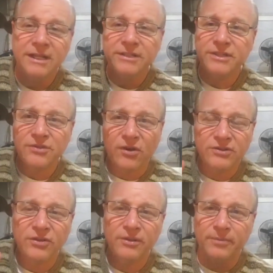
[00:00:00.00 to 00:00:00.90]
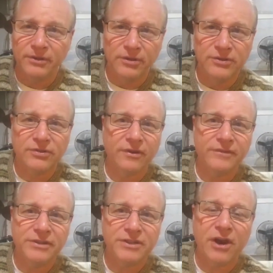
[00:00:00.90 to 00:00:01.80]
She's also the producer of
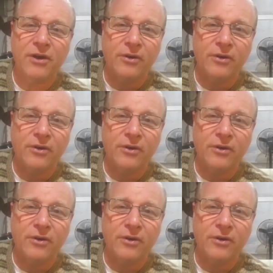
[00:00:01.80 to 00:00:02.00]
the show.